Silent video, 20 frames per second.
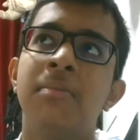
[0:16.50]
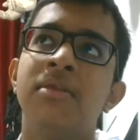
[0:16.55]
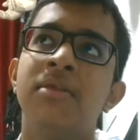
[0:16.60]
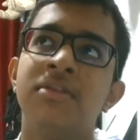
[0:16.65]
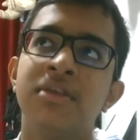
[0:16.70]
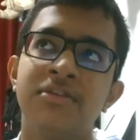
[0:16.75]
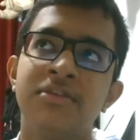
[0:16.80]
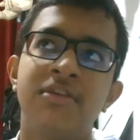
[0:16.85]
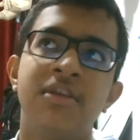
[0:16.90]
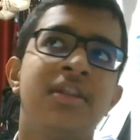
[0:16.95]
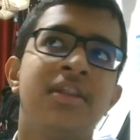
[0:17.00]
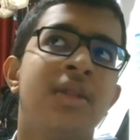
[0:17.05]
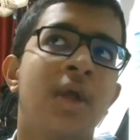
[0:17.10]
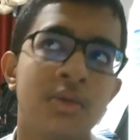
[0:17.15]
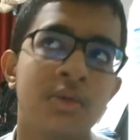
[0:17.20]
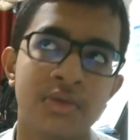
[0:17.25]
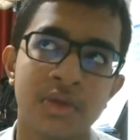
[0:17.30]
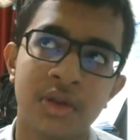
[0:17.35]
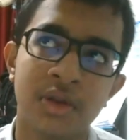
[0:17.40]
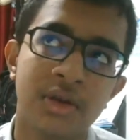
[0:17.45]
be
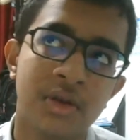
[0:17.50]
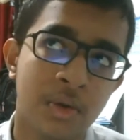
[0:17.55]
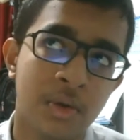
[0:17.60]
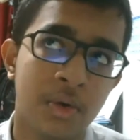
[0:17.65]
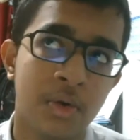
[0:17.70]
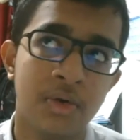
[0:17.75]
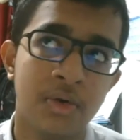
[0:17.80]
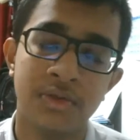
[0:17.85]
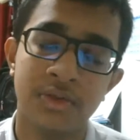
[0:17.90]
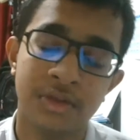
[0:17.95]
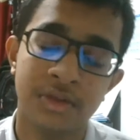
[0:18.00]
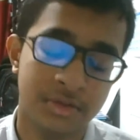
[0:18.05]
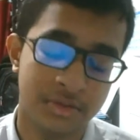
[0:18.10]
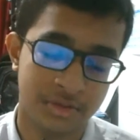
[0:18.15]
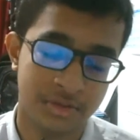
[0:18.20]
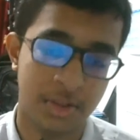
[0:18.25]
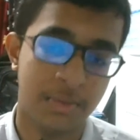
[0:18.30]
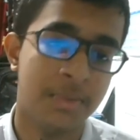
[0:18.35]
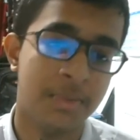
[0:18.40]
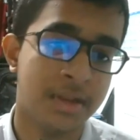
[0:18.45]
16,000 or
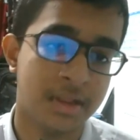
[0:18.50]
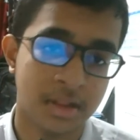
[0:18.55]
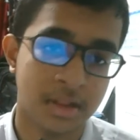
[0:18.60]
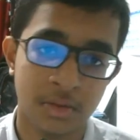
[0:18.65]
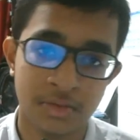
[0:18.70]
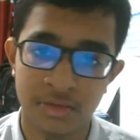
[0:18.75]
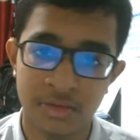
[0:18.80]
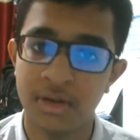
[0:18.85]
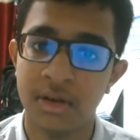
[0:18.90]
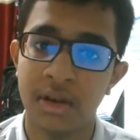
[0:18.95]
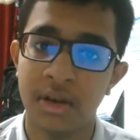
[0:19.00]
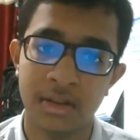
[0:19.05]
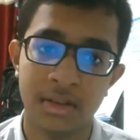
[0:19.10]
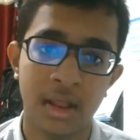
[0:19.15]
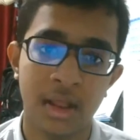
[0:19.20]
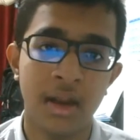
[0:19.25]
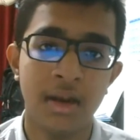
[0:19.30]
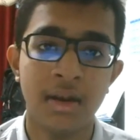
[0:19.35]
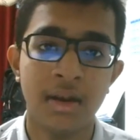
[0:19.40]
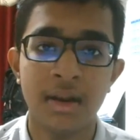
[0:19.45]
17,000 like
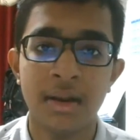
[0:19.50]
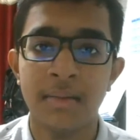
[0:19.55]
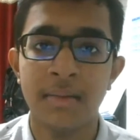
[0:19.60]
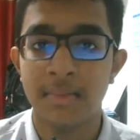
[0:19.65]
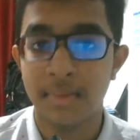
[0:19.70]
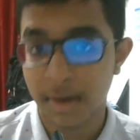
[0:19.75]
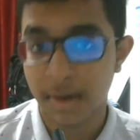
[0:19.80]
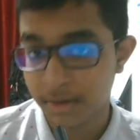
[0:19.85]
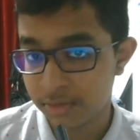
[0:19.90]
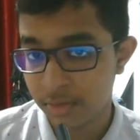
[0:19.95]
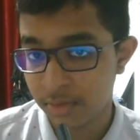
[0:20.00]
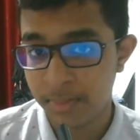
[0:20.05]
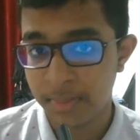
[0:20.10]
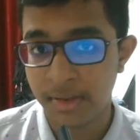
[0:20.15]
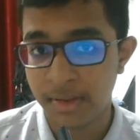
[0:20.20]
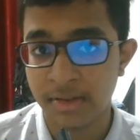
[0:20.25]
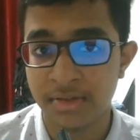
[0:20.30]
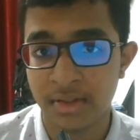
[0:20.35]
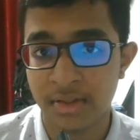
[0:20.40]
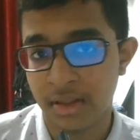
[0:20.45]
that. Price
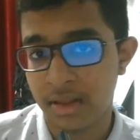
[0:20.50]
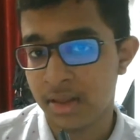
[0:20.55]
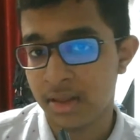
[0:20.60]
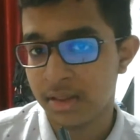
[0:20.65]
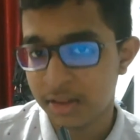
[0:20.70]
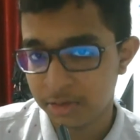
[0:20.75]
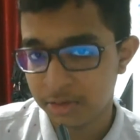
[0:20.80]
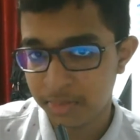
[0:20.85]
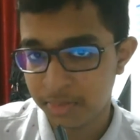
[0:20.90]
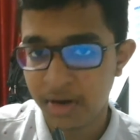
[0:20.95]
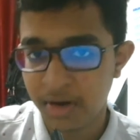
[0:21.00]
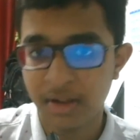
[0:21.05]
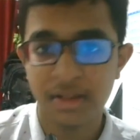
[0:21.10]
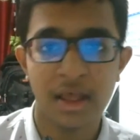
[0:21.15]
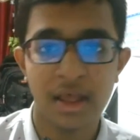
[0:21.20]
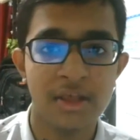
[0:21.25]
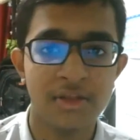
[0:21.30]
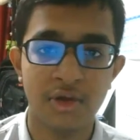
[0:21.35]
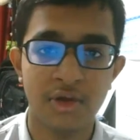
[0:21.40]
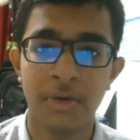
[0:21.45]
rupees. This product
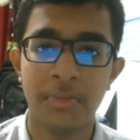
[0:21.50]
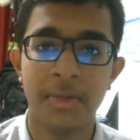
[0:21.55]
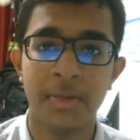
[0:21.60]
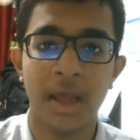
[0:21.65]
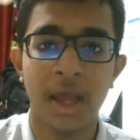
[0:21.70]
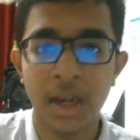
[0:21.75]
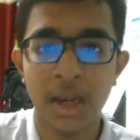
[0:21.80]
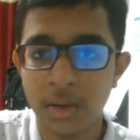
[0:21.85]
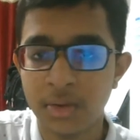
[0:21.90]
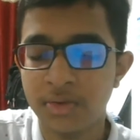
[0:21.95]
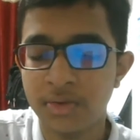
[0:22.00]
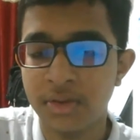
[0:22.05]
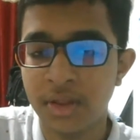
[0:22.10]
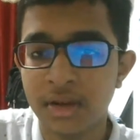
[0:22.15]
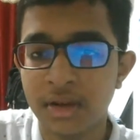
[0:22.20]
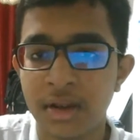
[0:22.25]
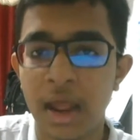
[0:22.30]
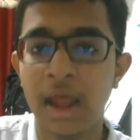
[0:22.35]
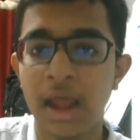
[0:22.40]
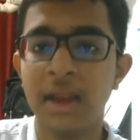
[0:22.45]
has not been announced
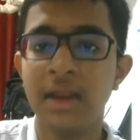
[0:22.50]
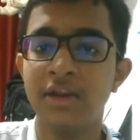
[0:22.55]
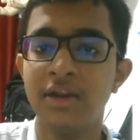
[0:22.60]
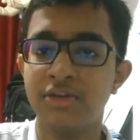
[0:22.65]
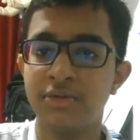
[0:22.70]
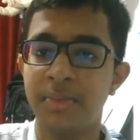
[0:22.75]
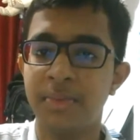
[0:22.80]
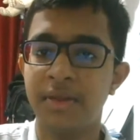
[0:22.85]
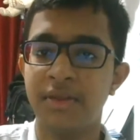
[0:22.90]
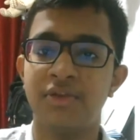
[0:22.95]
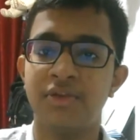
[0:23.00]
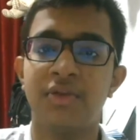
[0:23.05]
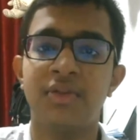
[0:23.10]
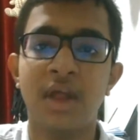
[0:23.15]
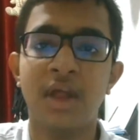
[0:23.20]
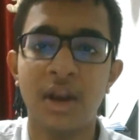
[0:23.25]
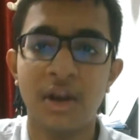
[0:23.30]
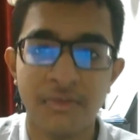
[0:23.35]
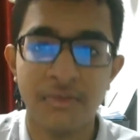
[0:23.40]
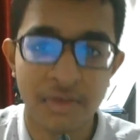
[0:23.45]
yet, and it's based on
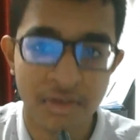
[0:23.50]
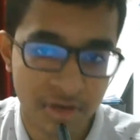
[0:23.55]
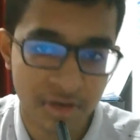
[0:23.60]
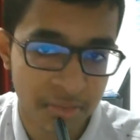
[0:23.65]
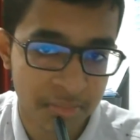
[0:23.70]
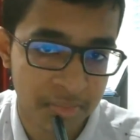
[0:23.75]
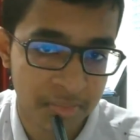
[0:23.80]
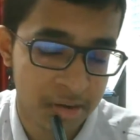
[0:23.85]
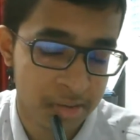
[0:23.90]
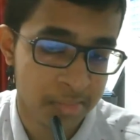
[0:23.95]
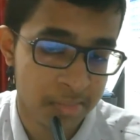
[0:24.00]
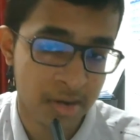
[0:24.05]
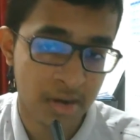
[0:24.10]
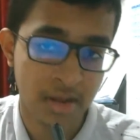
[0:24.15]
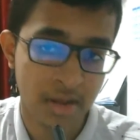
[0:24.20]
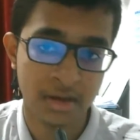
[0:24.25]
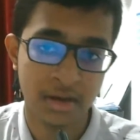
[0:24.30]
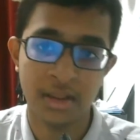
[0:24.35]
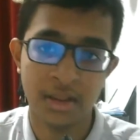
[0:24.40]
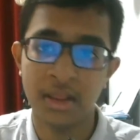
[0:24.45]
the unofficial
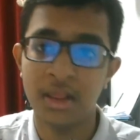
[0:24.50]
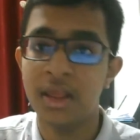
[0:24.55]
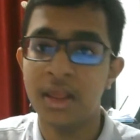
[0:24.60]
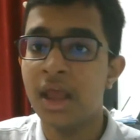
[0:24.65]
preliminary